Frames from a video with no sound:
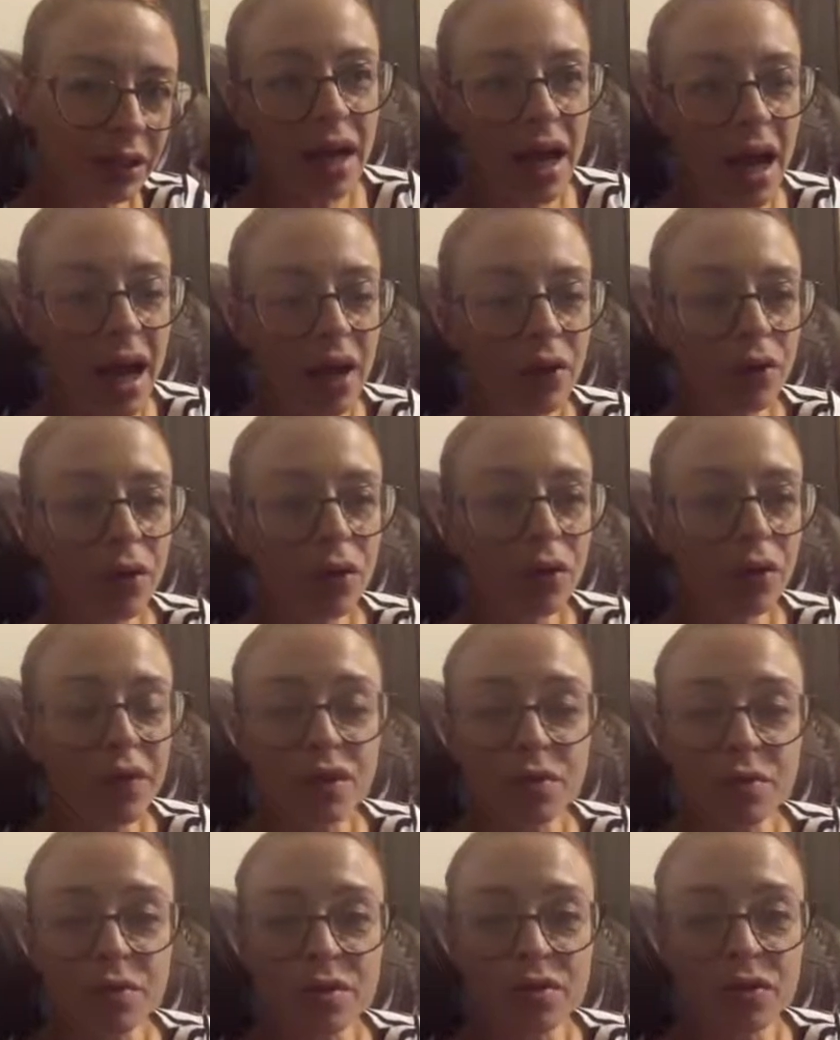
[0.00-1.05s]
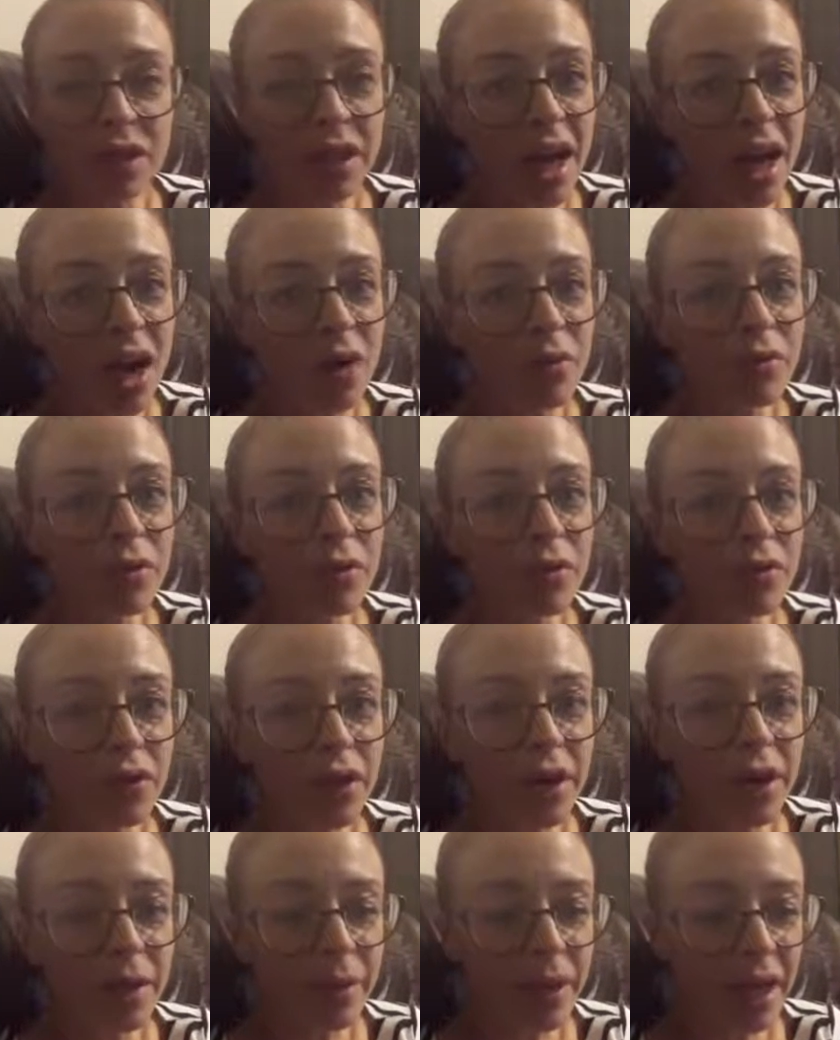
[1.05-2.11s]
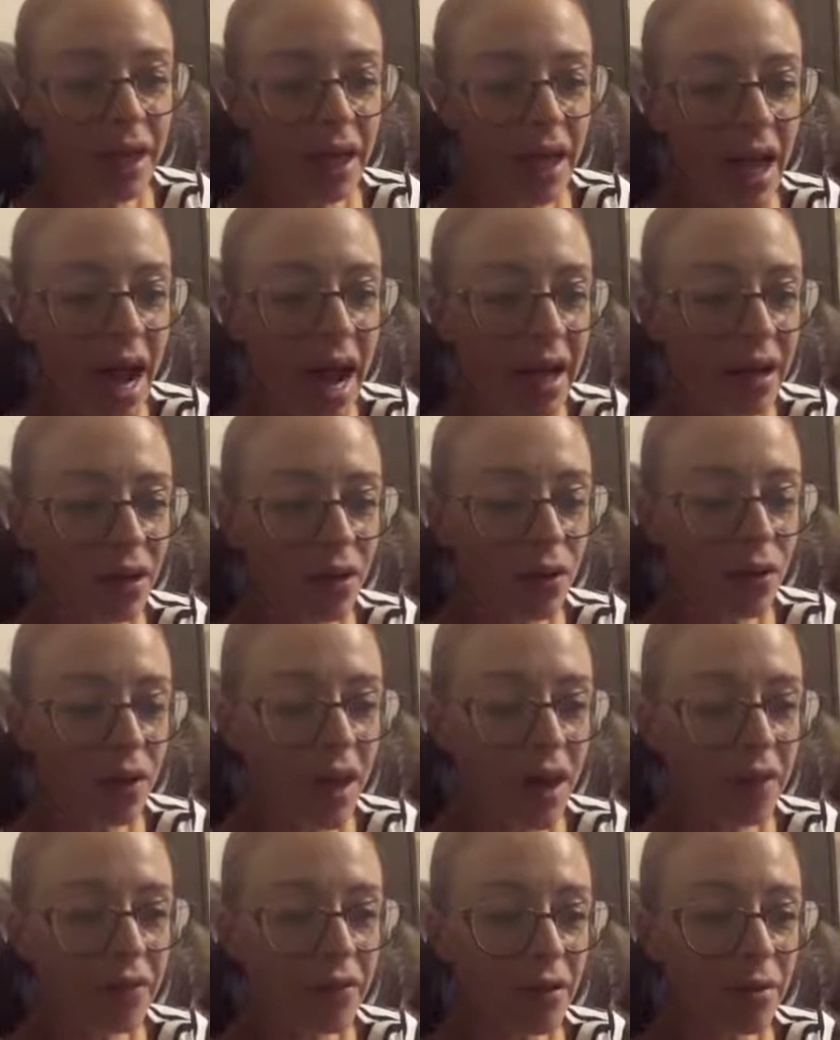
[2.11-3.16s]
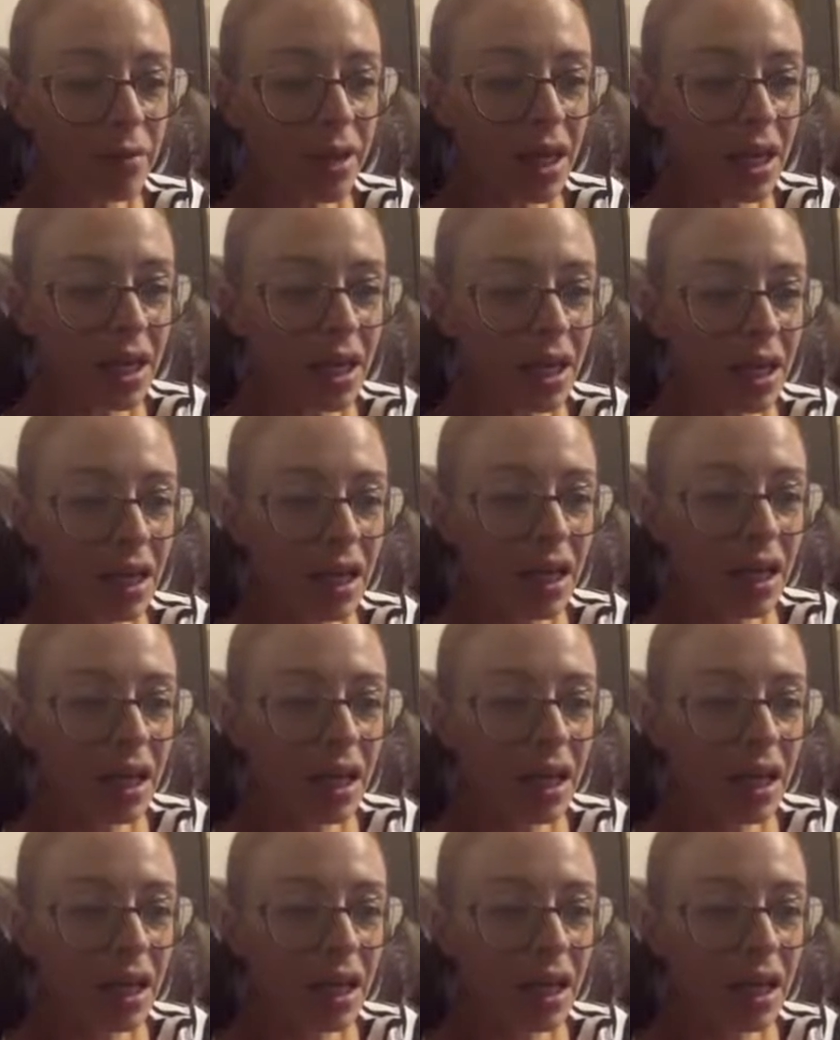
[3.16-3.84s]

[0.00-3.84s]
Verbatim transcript: I don't know if this was really helpful for anybody. I know that for me,